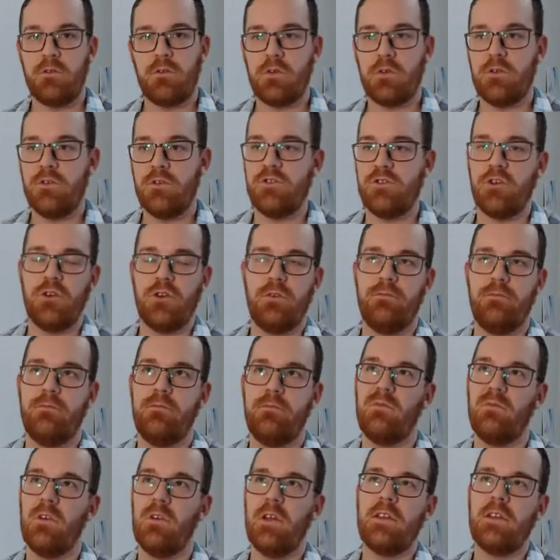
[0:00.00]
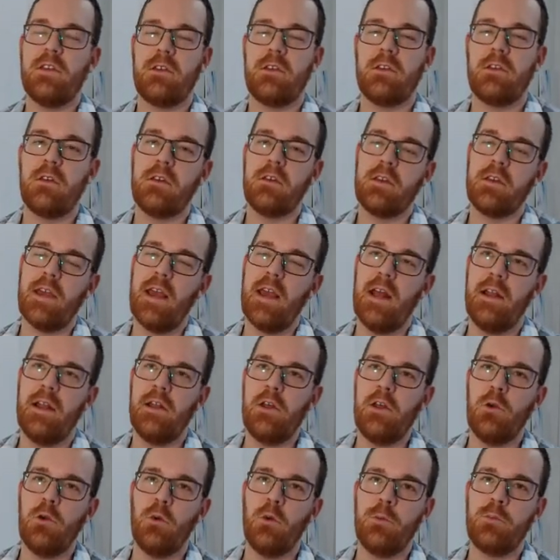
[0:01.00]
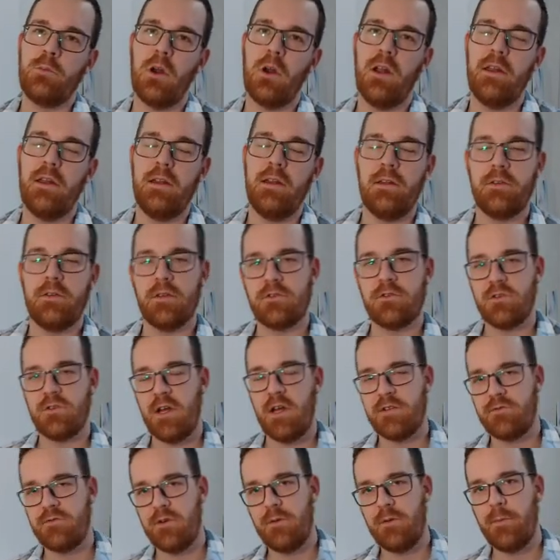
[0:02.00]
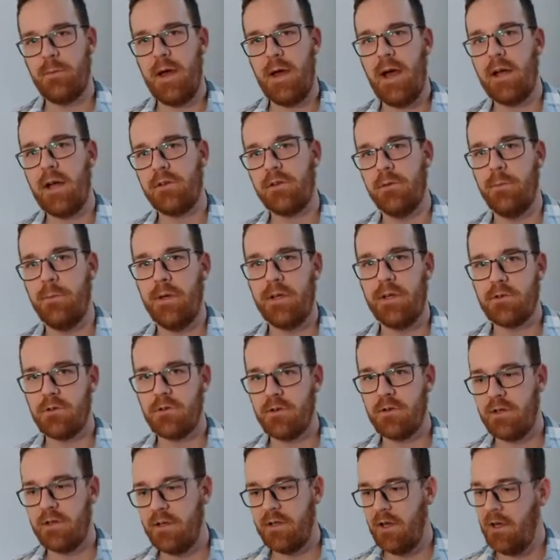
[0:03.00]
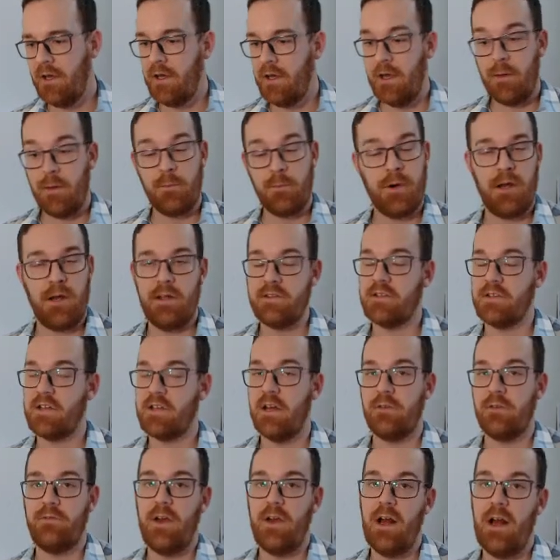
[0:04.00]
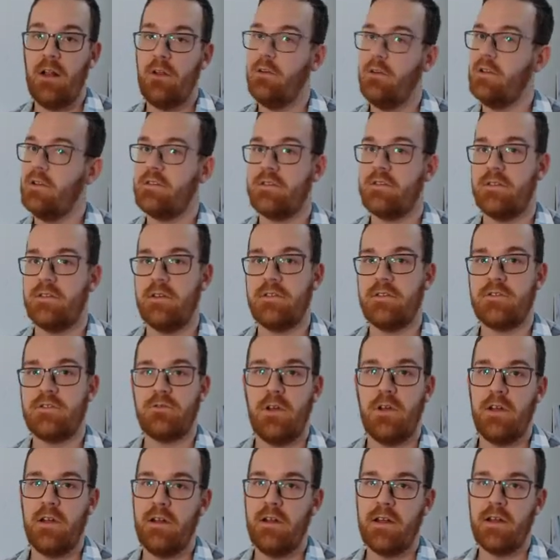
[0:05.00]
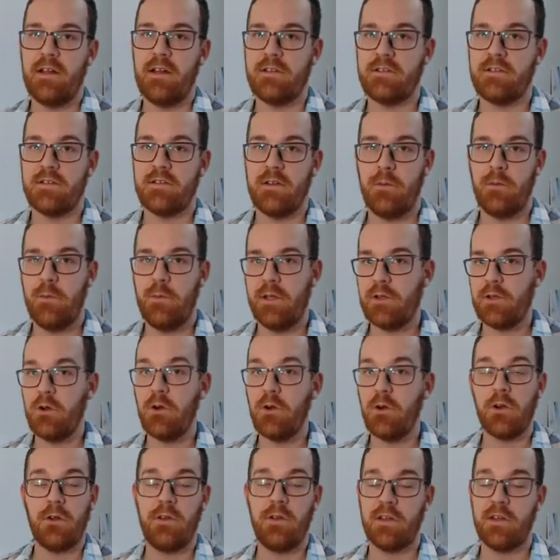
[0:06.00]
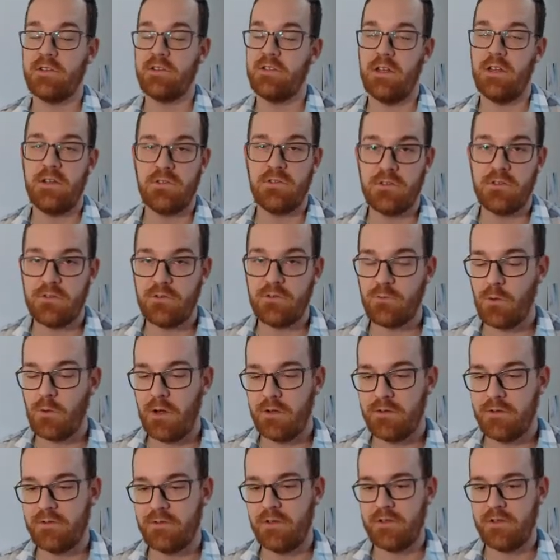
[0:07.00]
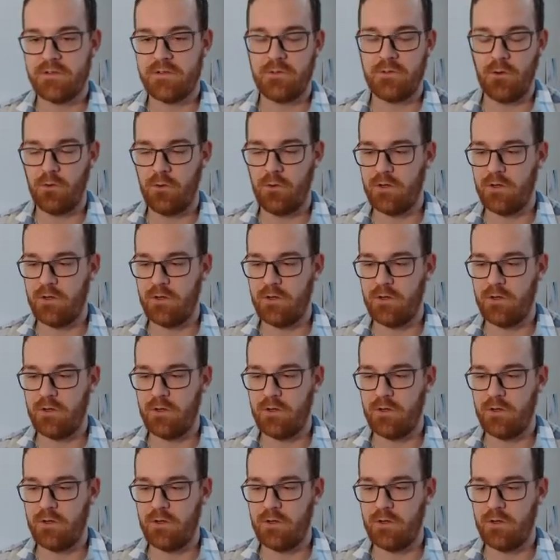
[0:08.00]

uh, you can in Canada, you would probably need to transfer it back to Bitcoin, but it's got value. It's it's traded against uh, Bitcoin on exchanges as well, so that's no